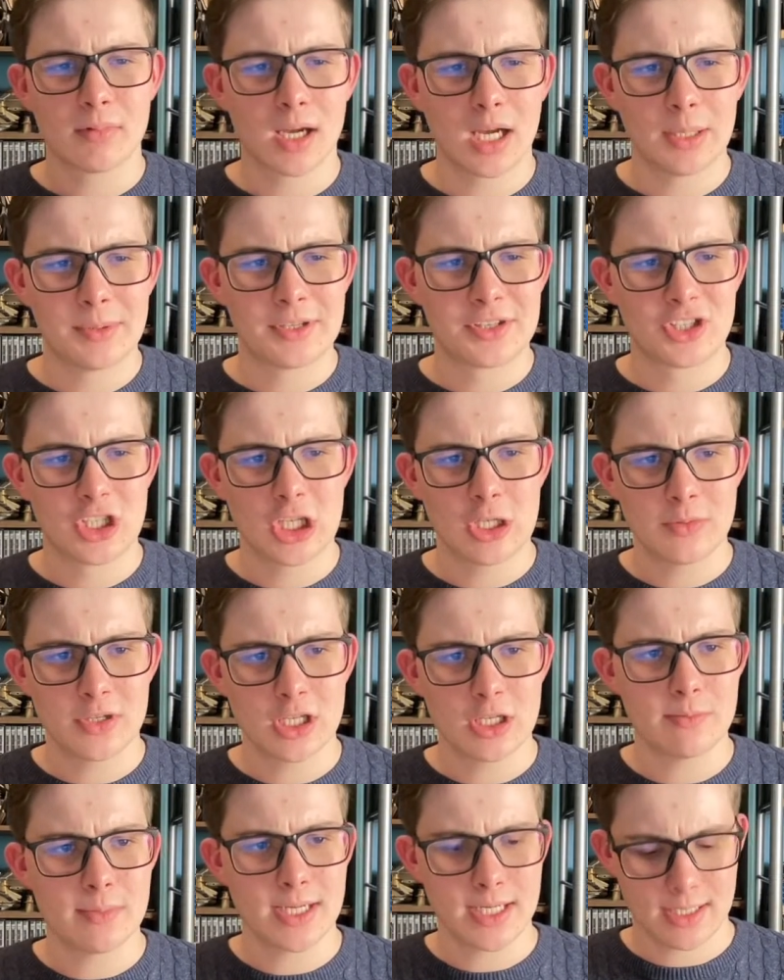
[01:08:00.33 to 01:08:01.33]
I'm assuming
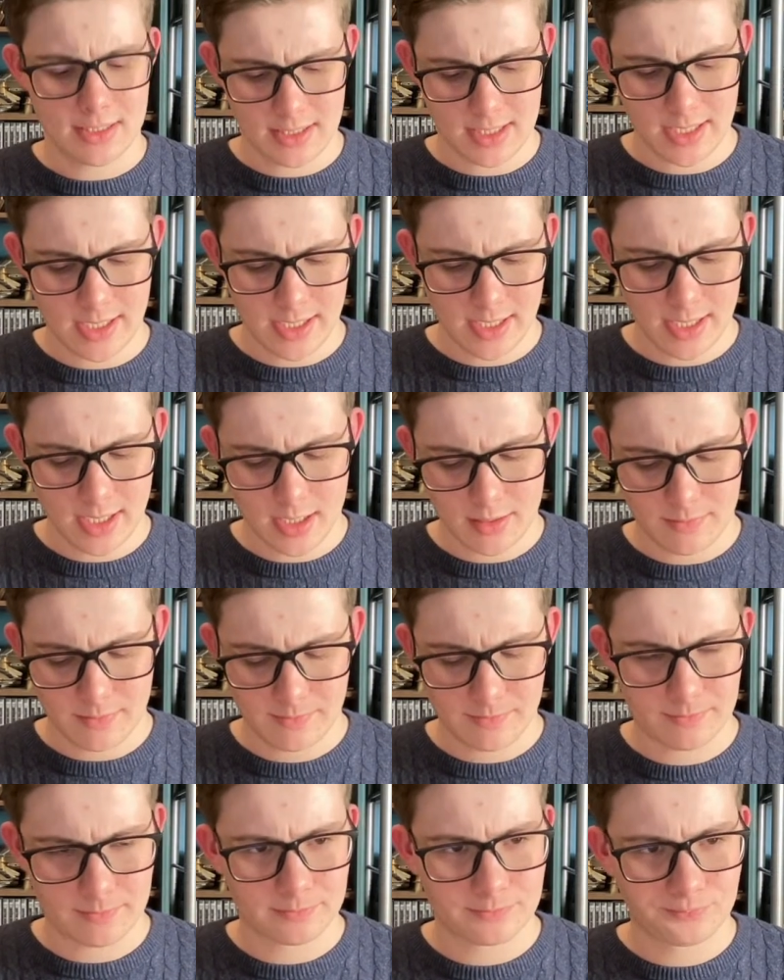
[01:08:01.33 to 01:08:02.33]
you mean the
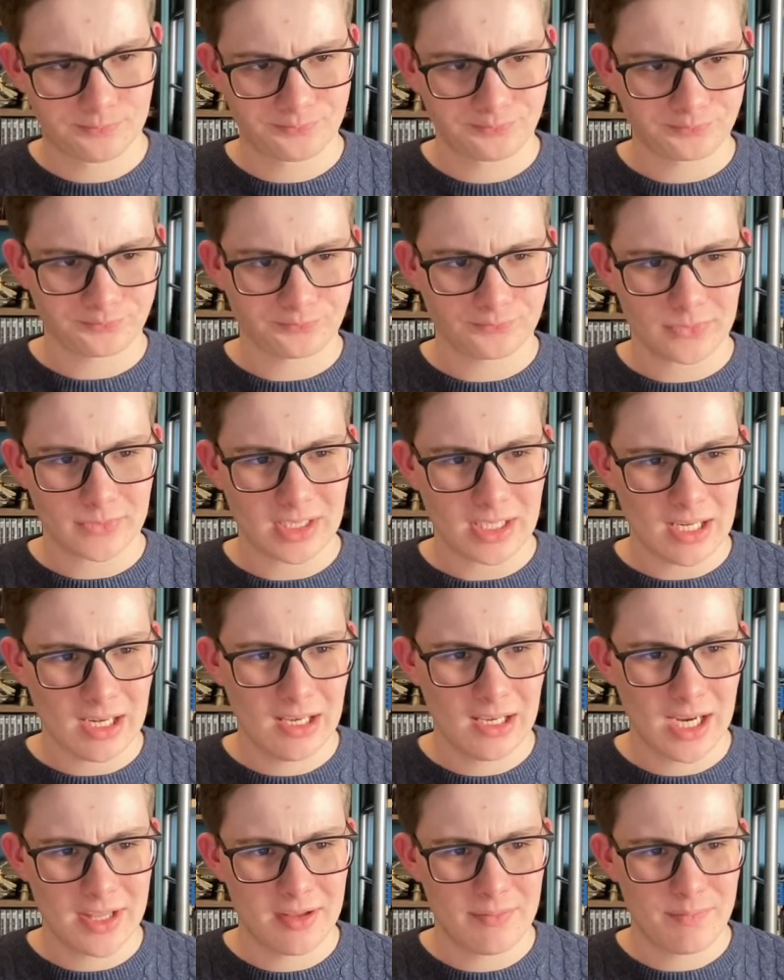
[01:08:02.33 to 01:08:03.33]
um,
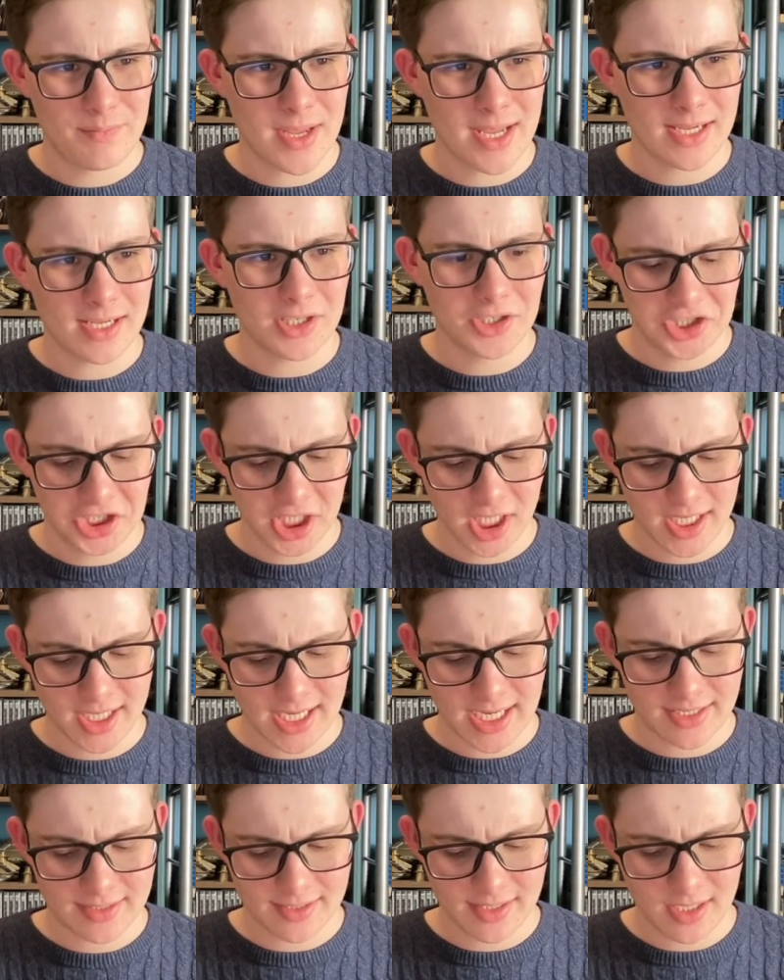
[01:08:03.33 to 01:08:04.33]
like the big
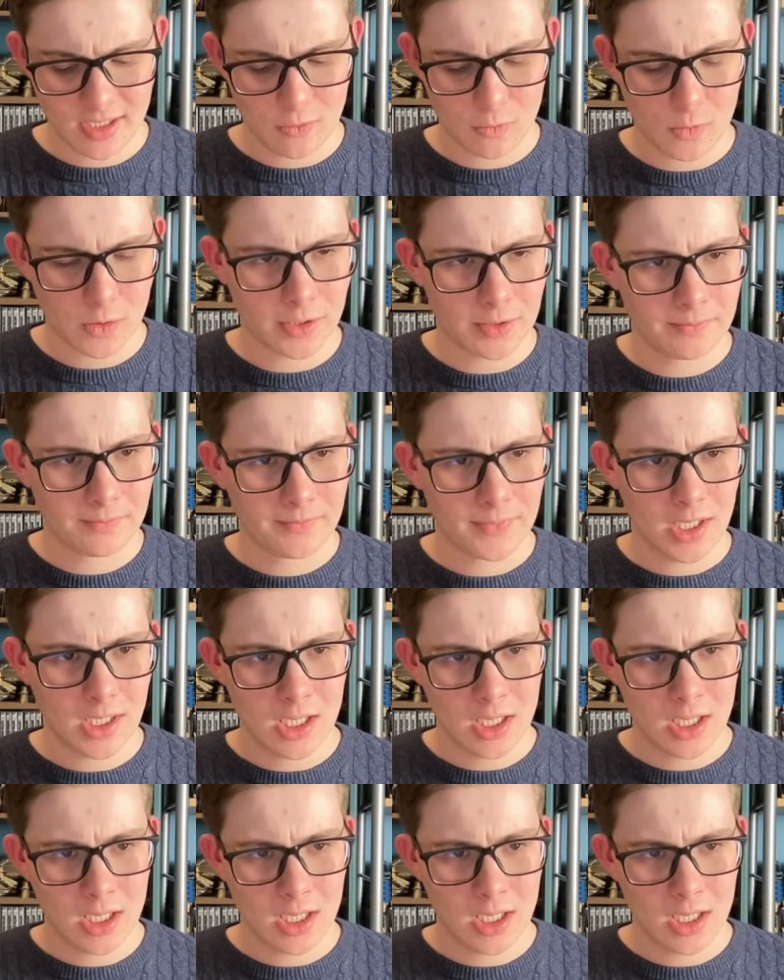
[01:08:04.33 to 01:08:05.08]
gigantic one.